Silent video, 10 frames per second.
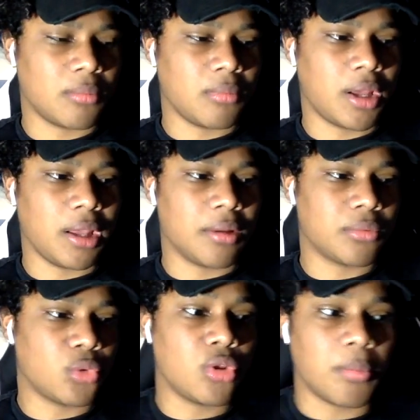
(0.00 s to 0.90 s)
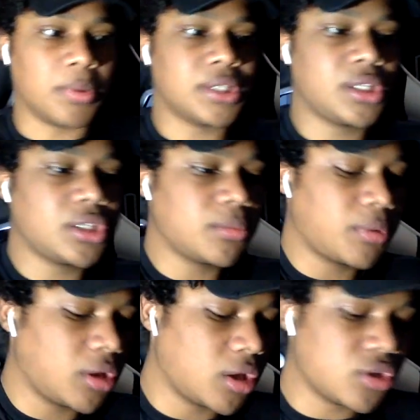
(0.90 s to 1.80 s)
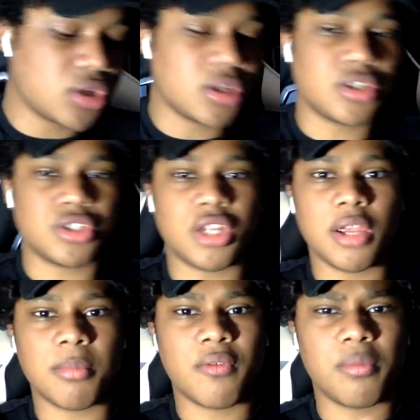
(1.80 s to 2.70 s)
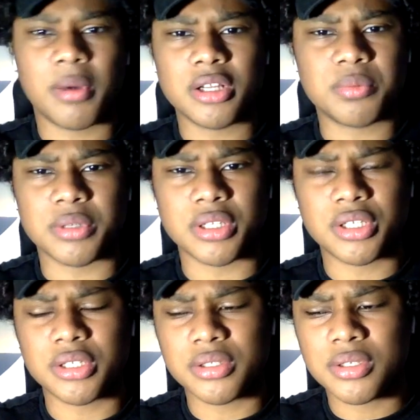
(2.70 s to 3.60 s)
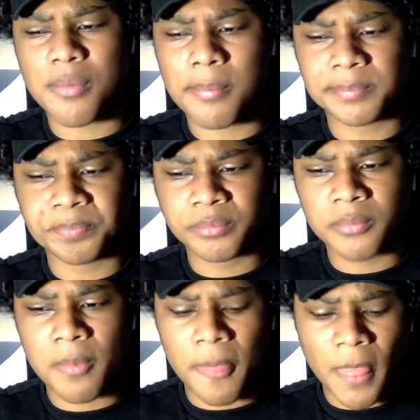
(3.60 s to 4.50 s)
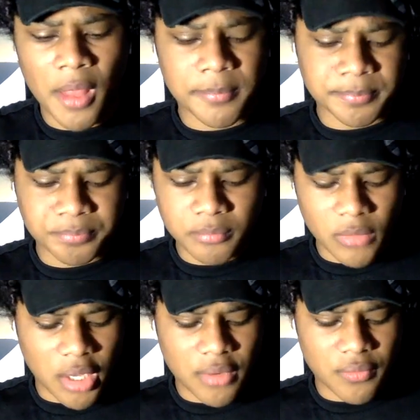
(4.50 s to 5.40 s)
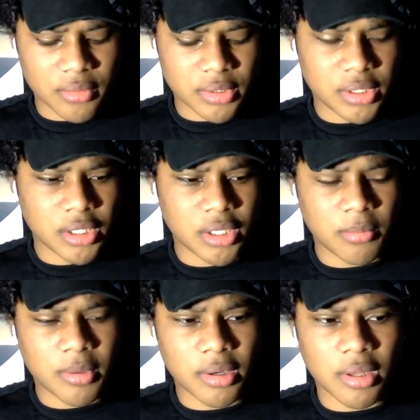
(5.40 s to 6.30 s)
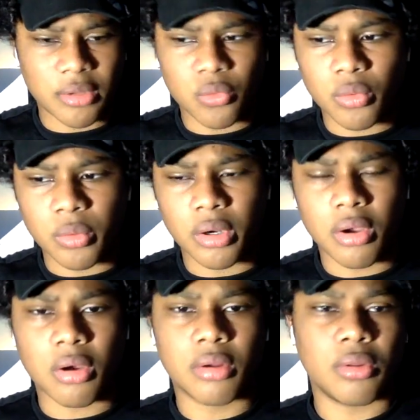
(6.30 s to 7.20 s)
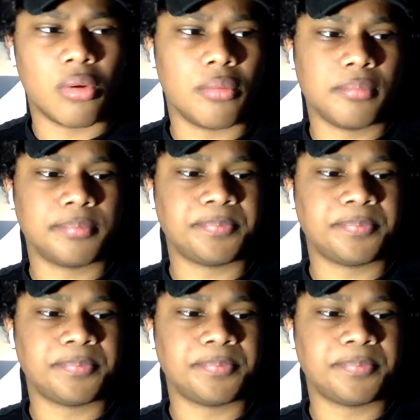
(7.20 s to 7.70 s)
Like, through the PlayStation party, I usually just DM everybody's positions. I never seen anybody, like, do it with a card, though.